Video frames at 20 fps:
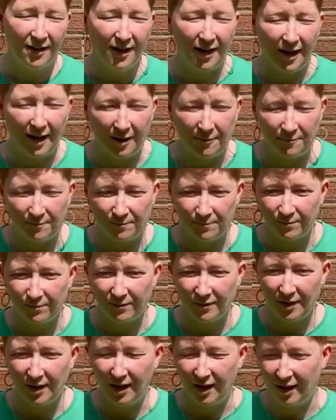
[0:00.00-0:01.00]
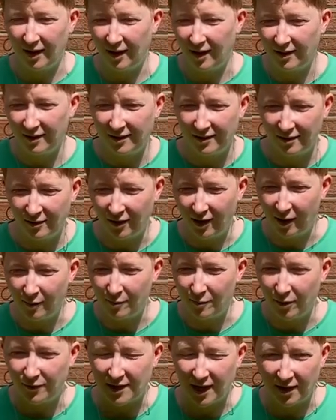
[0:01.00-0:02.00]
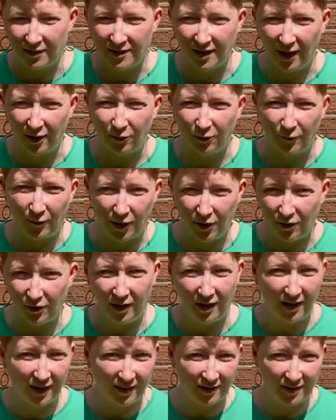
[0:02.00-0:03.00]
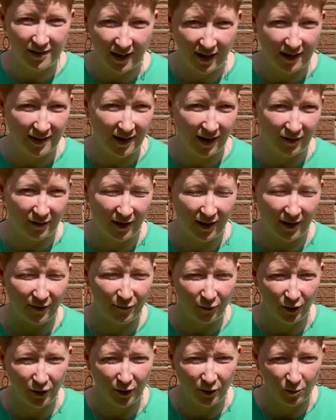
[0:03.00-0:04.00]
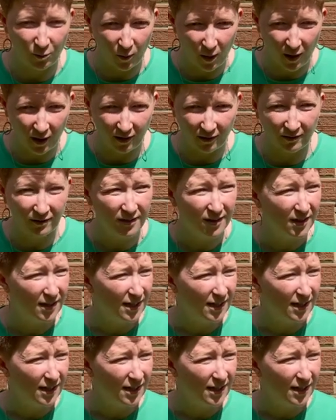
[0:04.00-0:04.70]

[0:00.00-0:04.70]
I moved down south for uni and stayed down there for a good while.